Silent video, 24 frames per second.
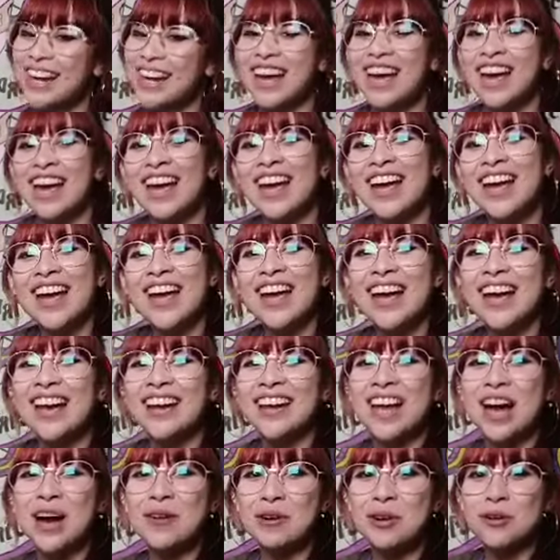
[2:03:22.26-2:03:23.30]
and
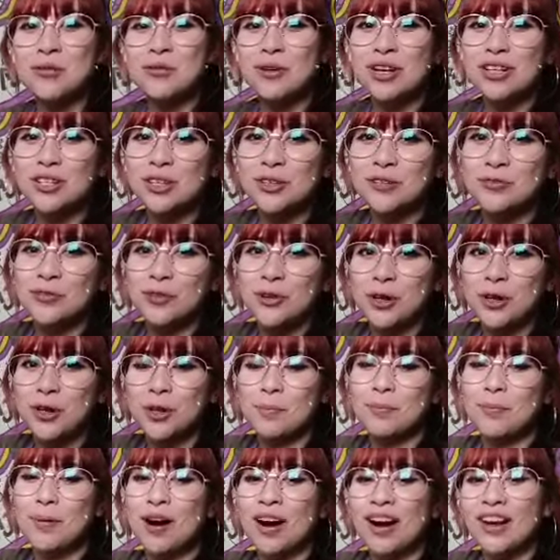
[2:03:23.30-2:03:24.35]
our wonderful
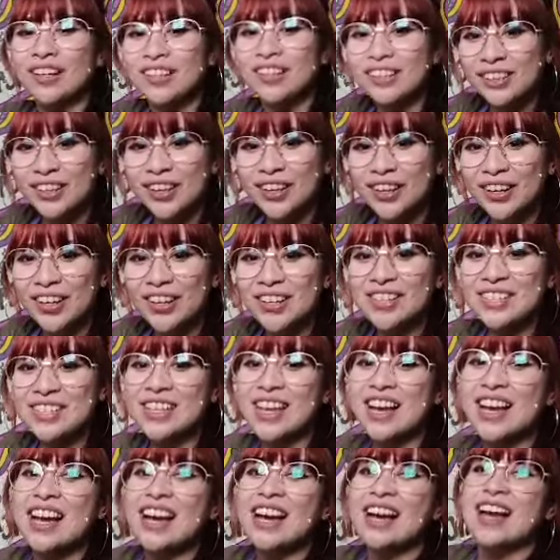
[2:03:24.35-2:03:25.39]
partners,
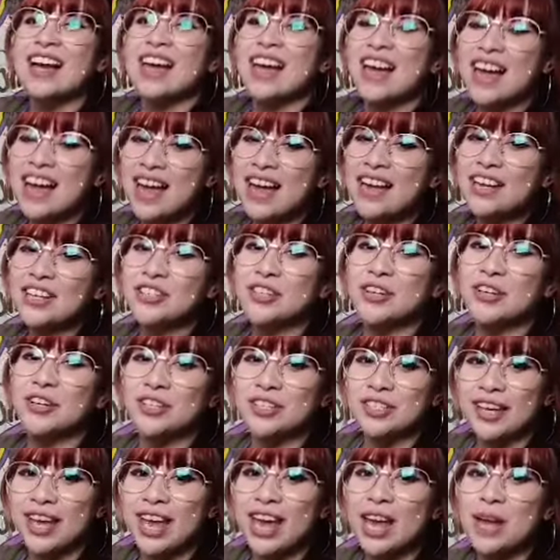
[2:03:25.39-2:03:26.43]

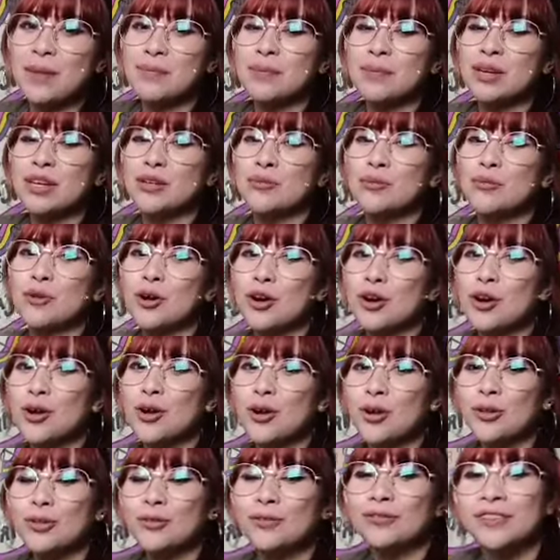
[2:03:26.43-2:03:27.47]
Entertainment
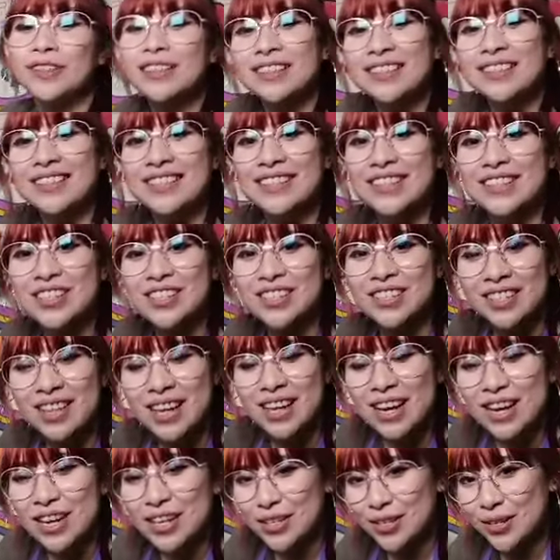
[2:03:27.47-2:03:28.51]
World Village.
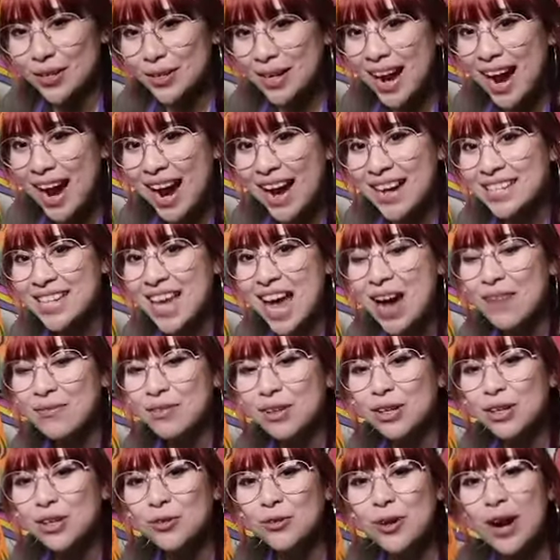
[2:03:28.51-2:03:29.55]
You guys have a
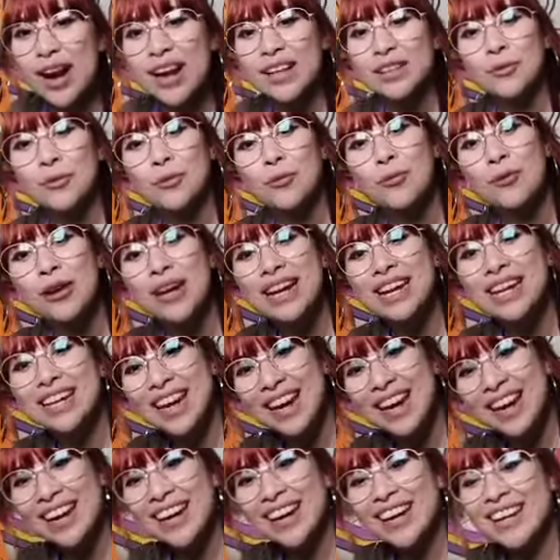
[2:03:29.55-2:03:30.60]
great
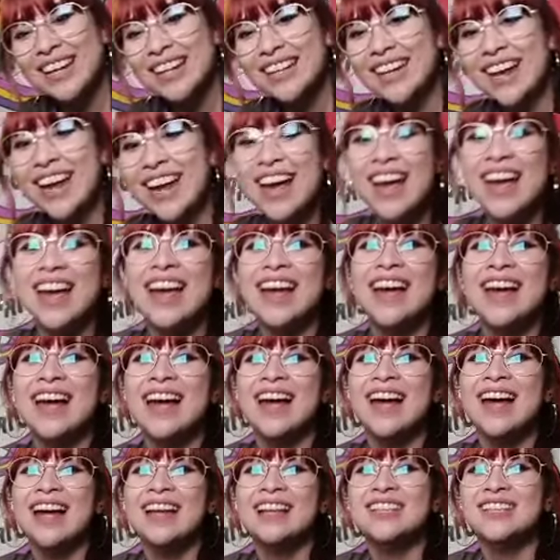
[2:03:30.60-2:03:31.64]
weekend,
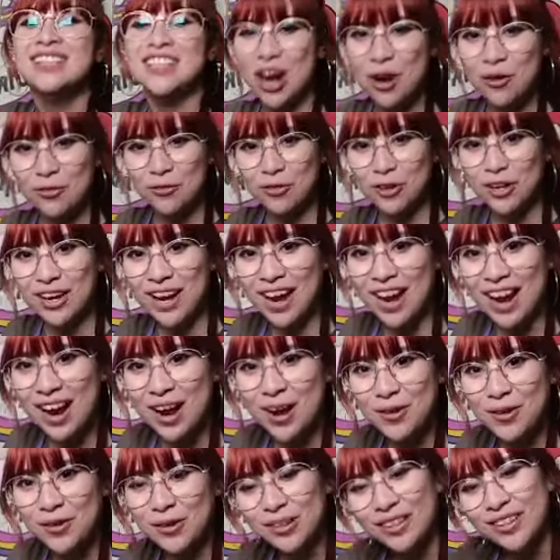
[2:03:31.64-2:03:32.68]
and ciao for
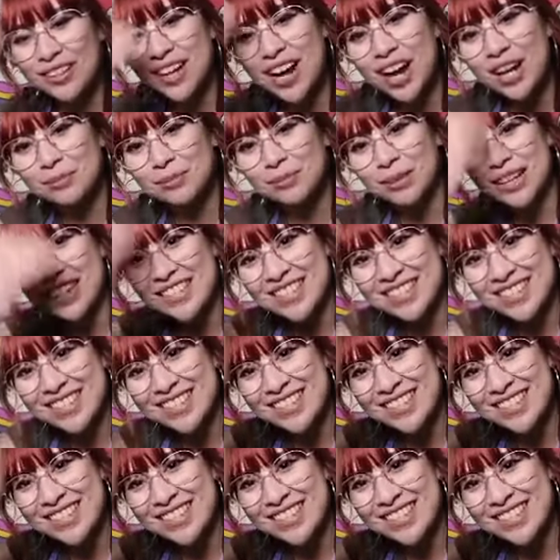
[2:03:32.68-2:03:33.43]
now. God bless.